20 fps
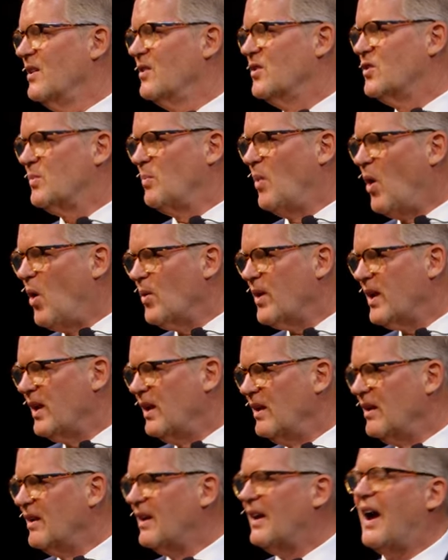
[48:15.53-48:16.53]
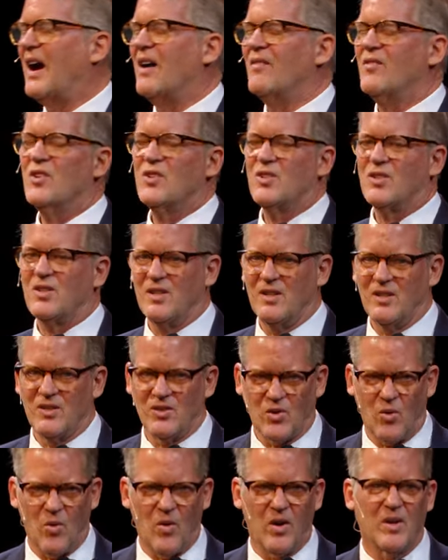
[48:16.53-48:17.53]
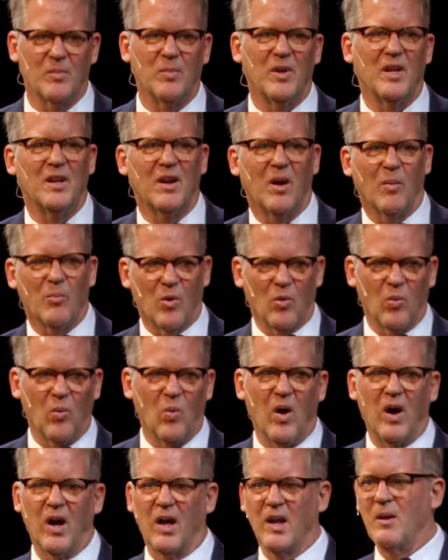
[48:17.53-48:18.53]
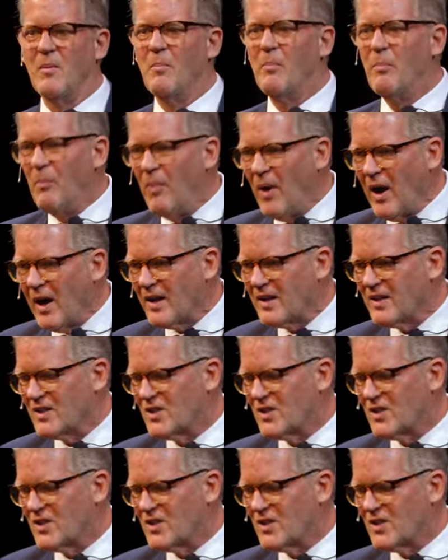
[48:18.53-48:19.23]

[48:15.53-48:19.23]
Smoking obviously is going to be number one, but